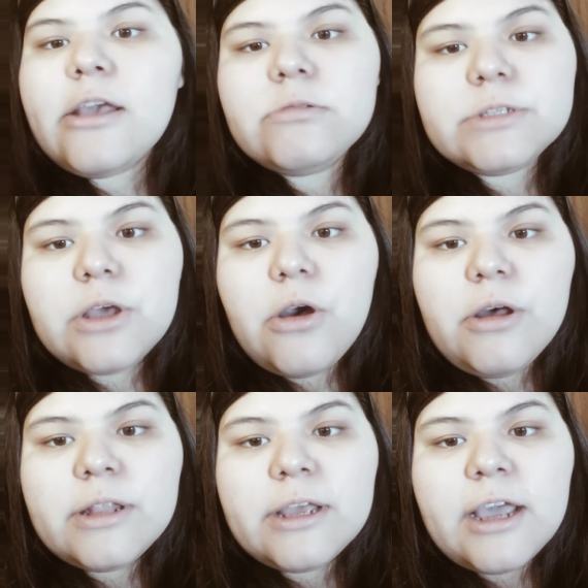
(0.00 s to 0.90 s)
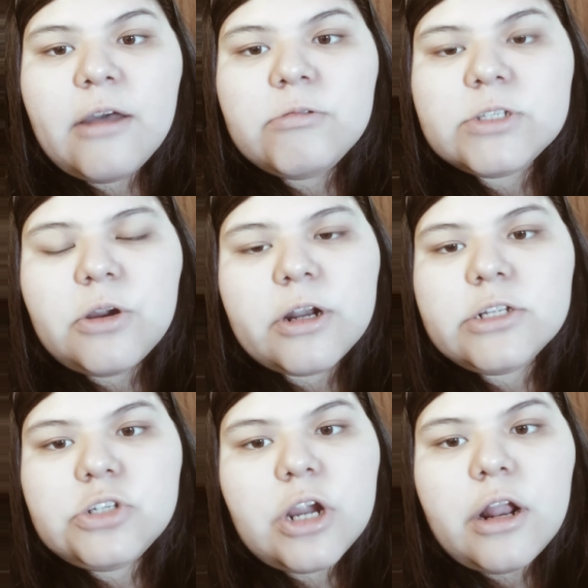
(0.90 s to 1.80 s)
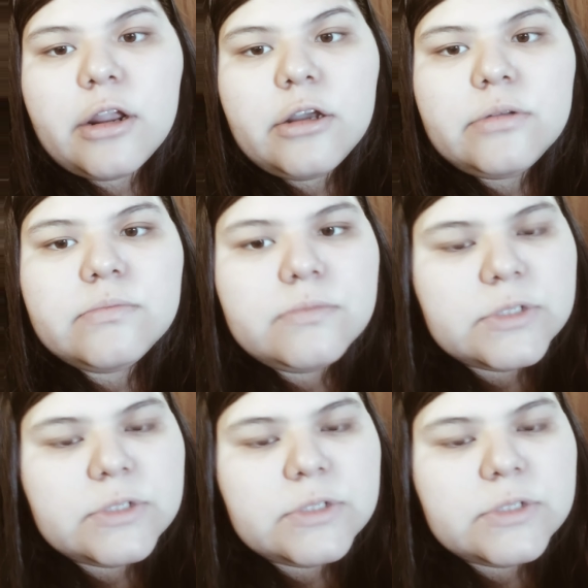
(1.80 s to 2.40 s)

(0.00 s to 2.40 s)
it was gone. Like, I was already dried up.